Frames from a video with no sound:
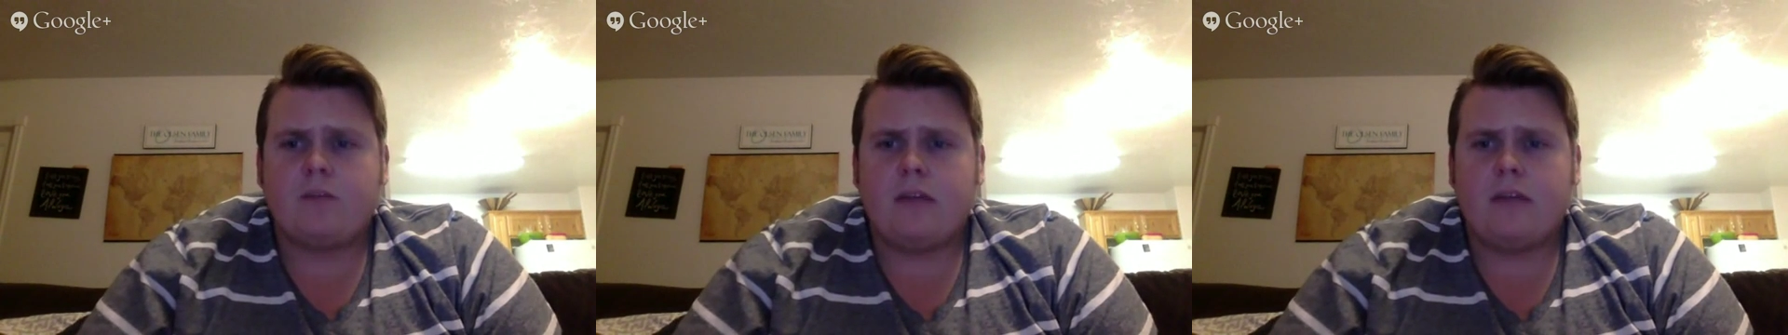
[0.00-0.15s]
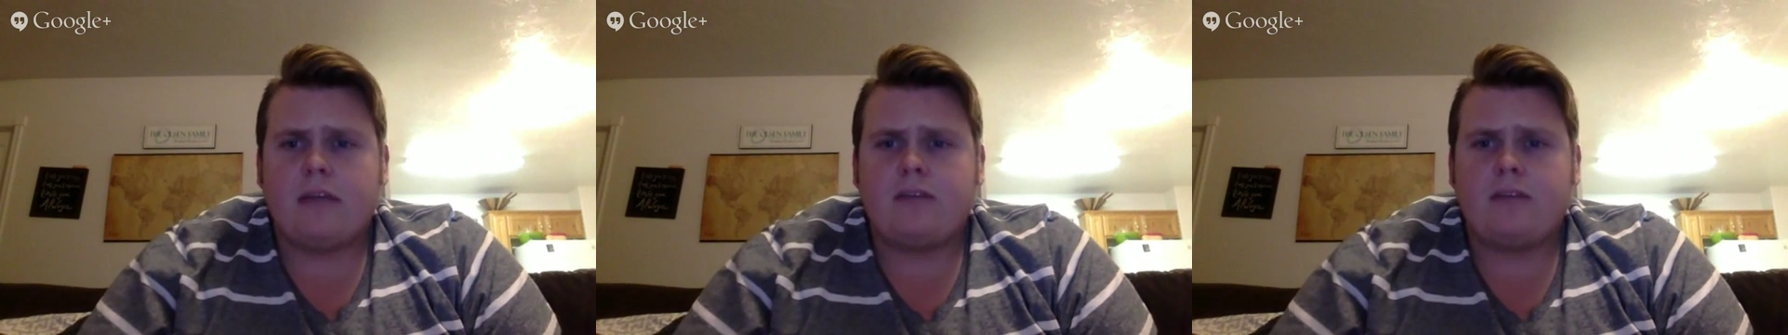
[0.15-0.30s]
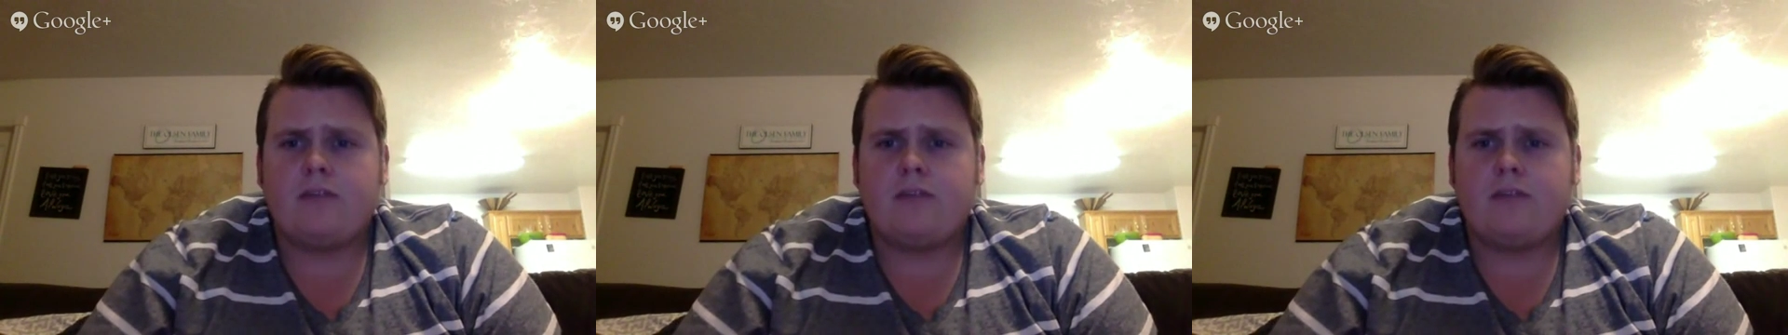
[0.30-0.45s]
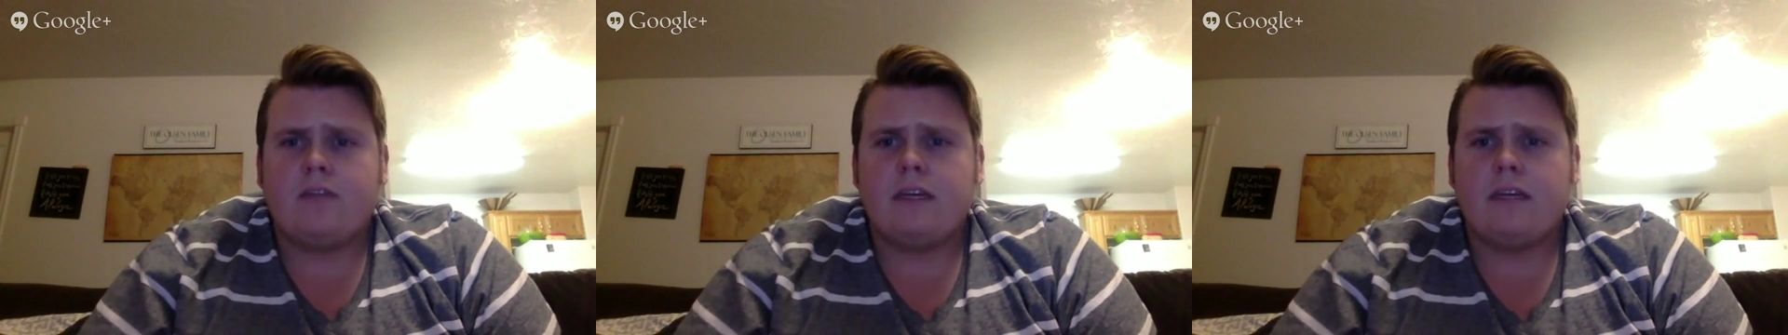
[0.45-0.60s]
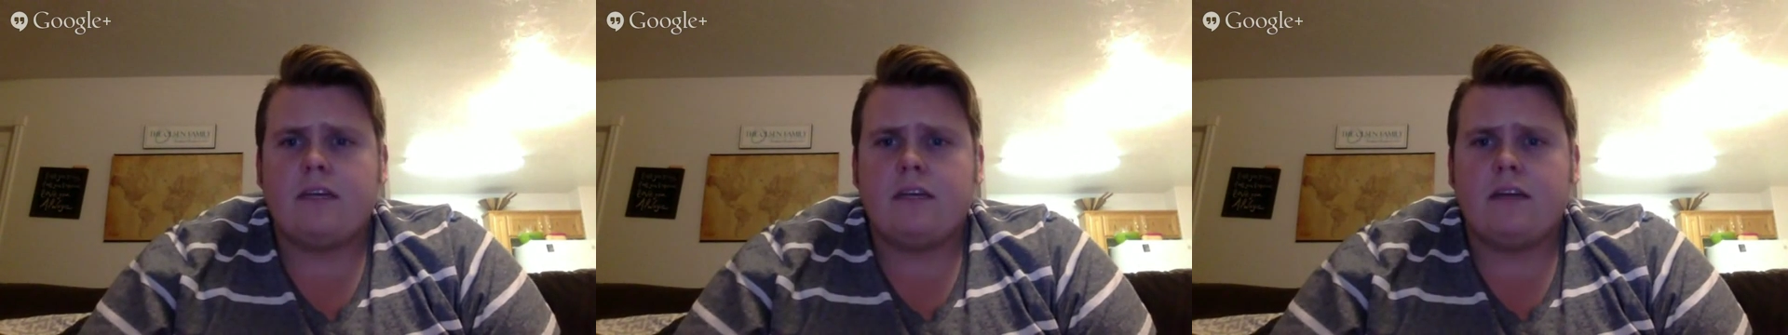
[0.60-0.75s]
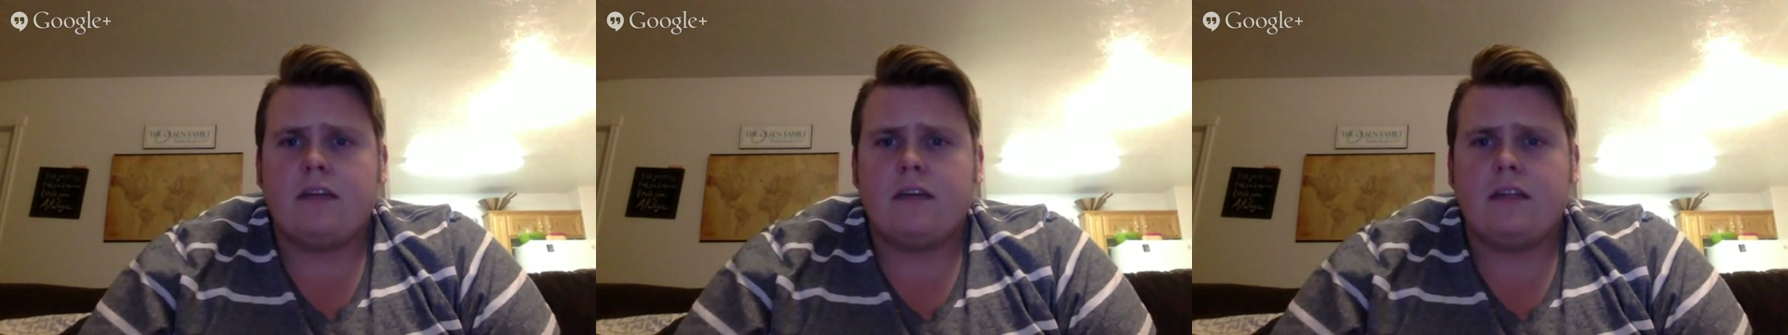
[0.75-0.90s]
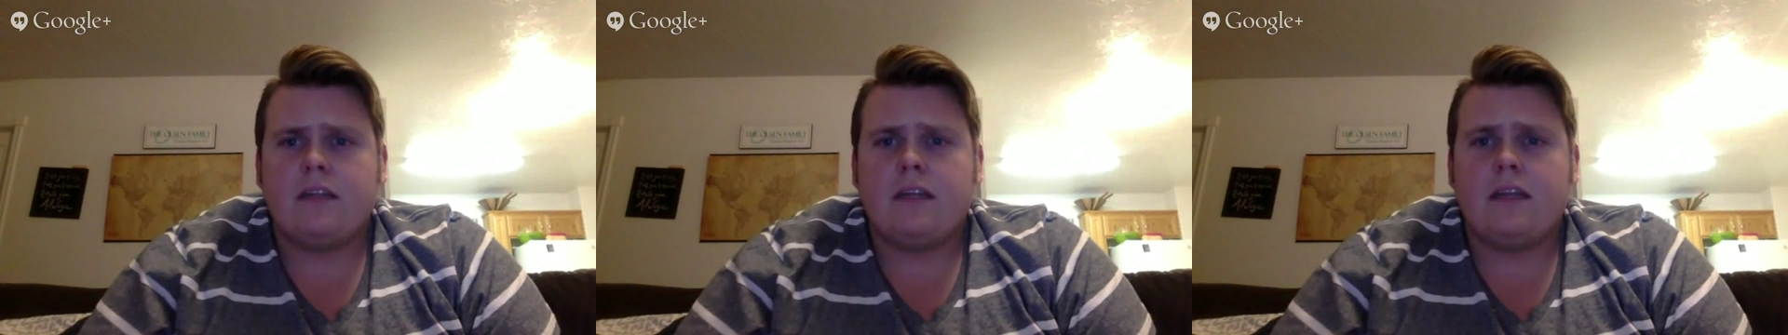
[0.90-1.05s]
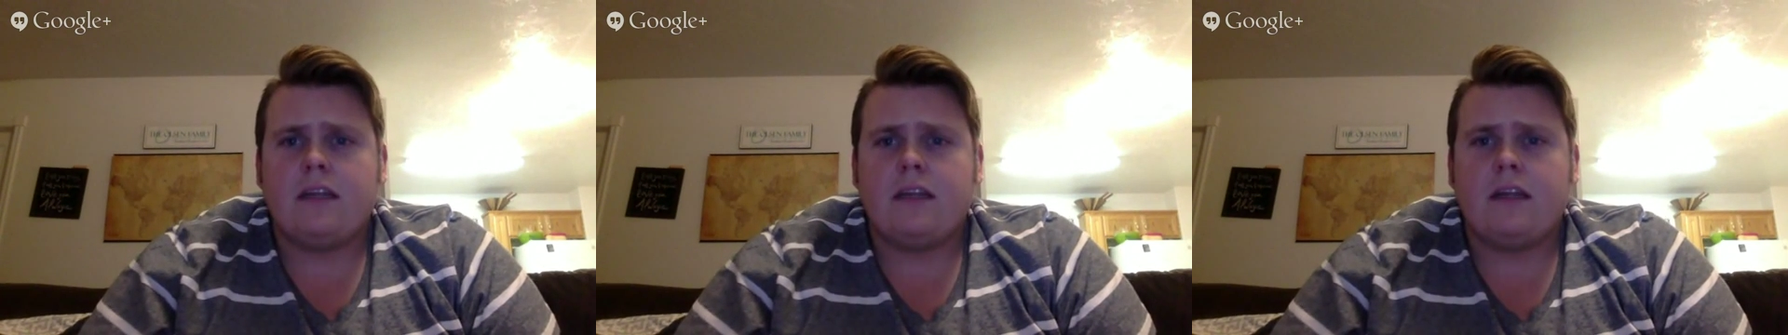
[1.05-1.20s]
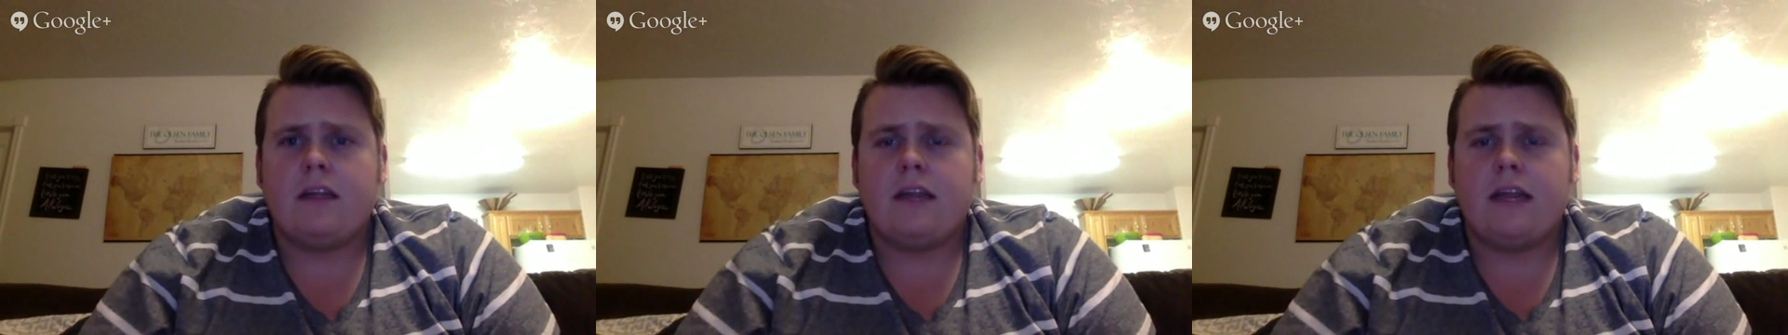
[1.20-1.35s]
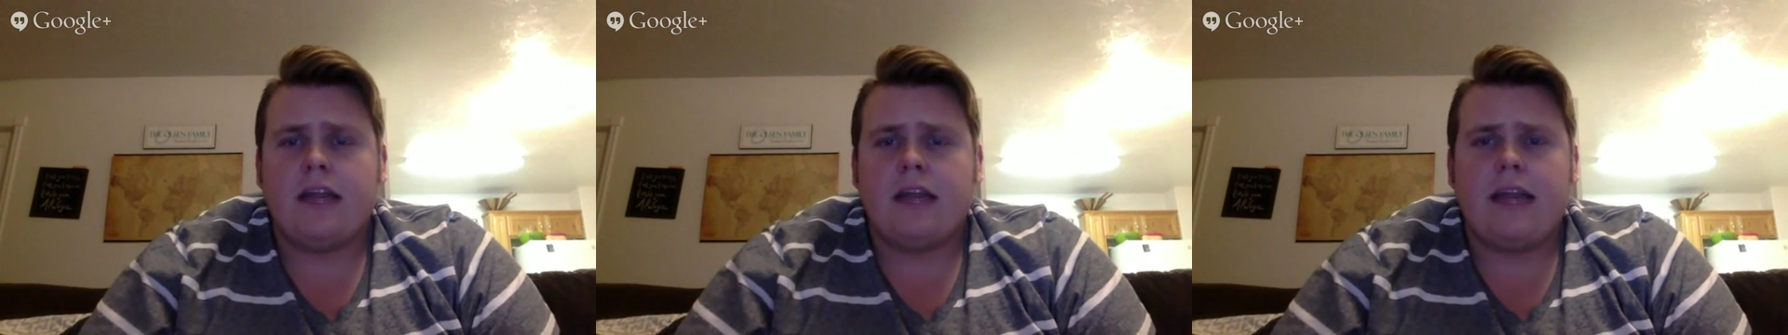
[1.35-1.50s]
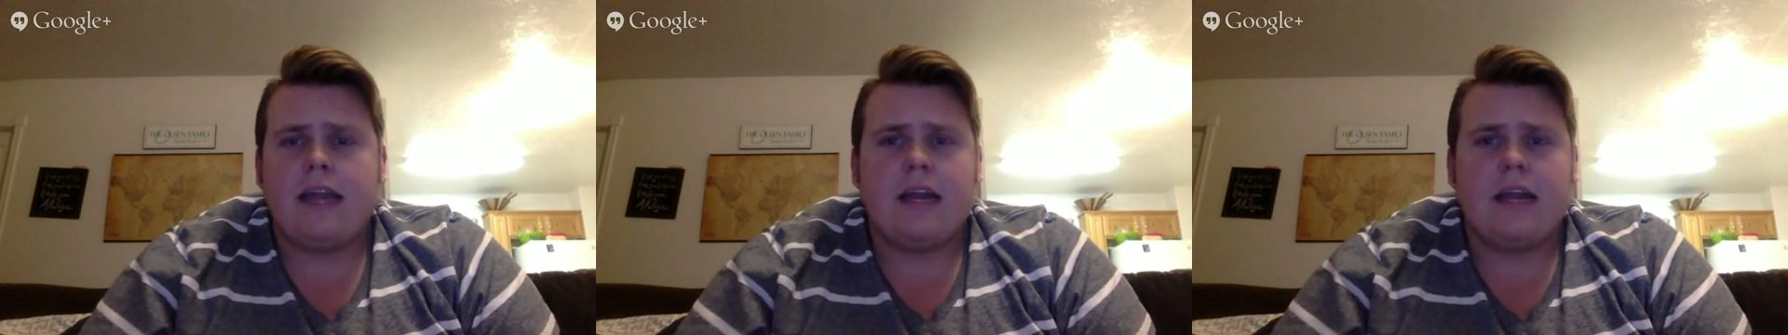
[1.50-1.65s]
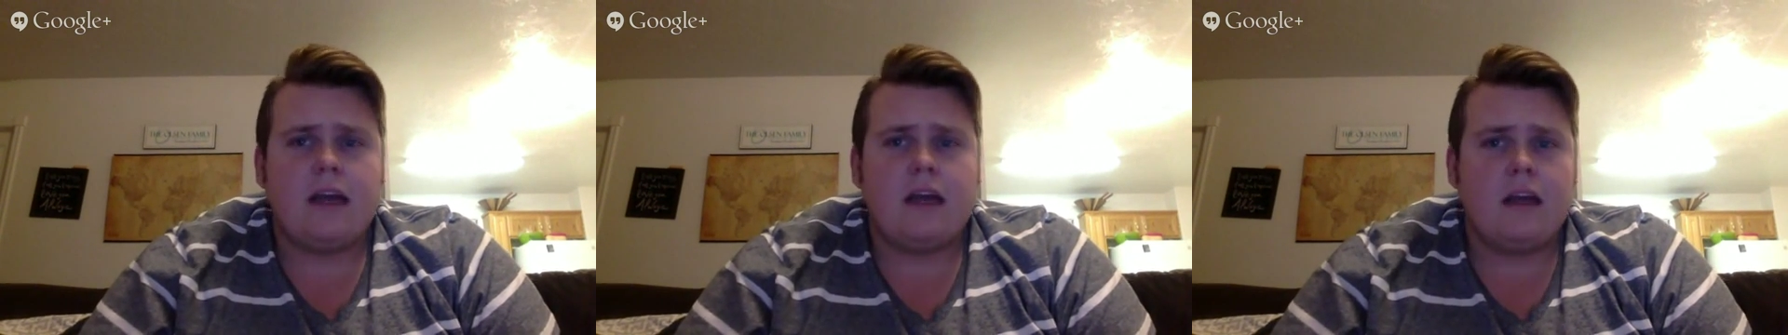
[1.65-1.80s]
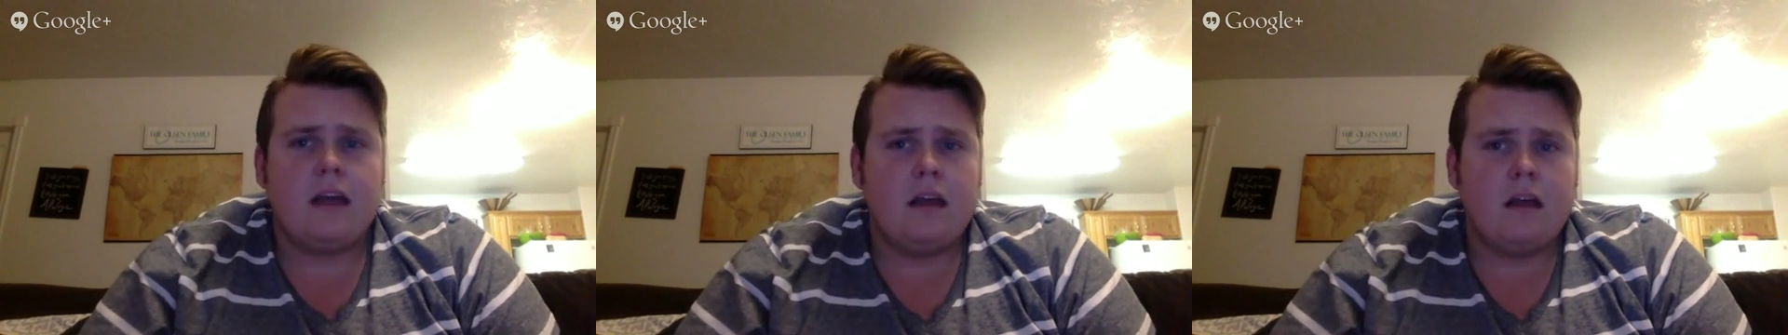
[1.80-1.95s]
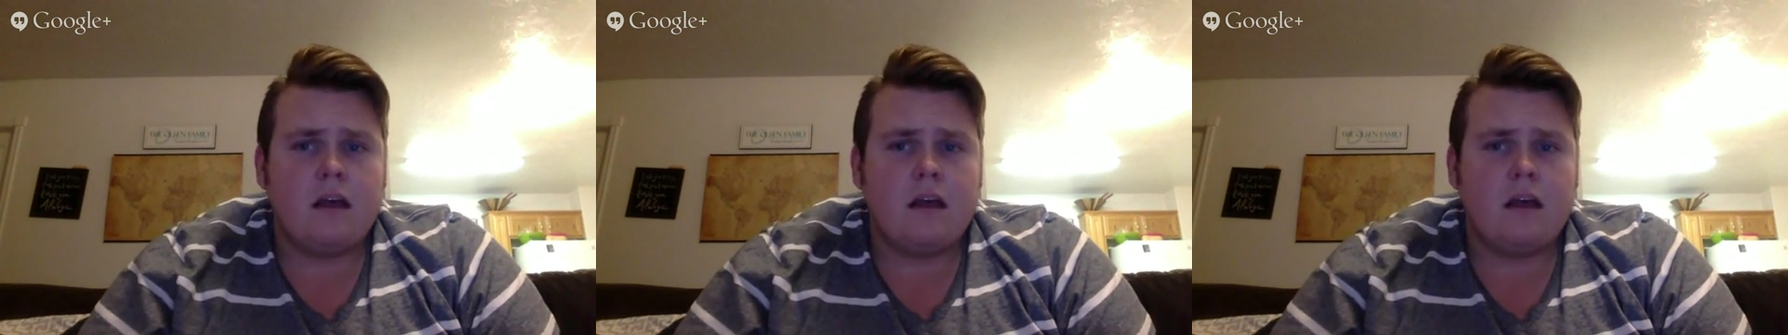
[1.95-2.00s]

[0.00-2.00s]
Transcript: last few things on the data.